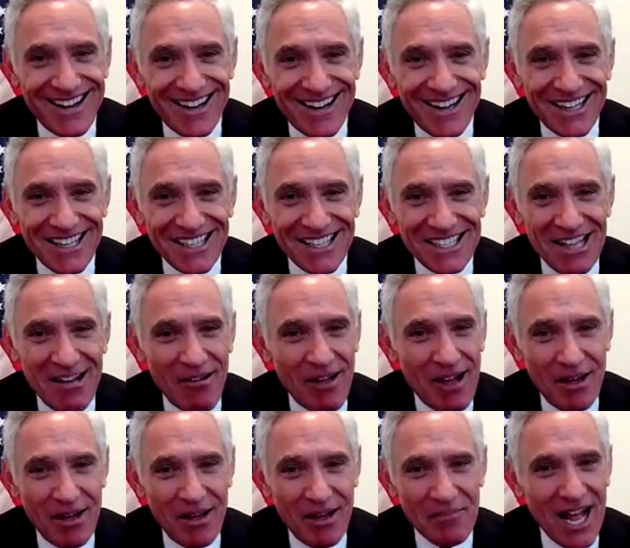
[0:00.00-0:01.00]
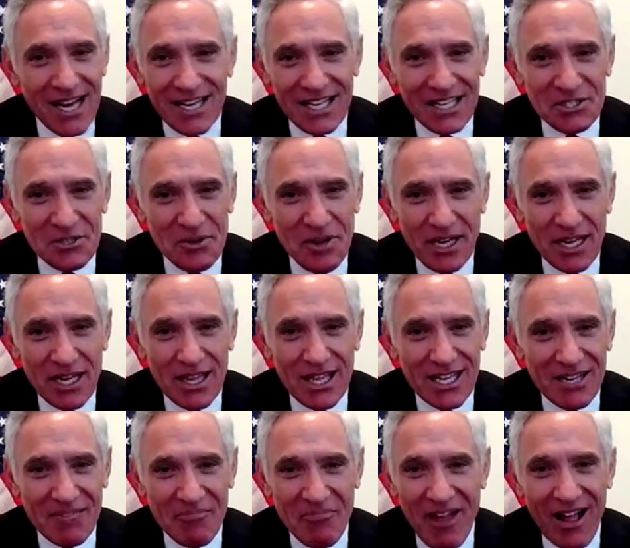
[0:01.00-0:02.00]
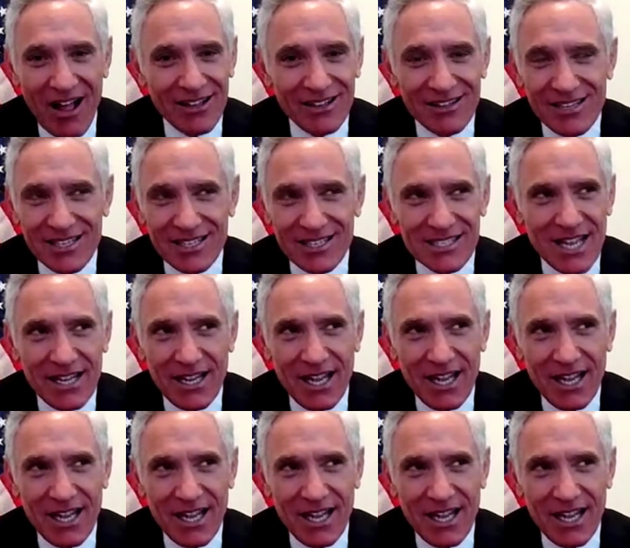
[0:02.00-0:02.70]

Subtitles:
I'm not going to do anything in politics.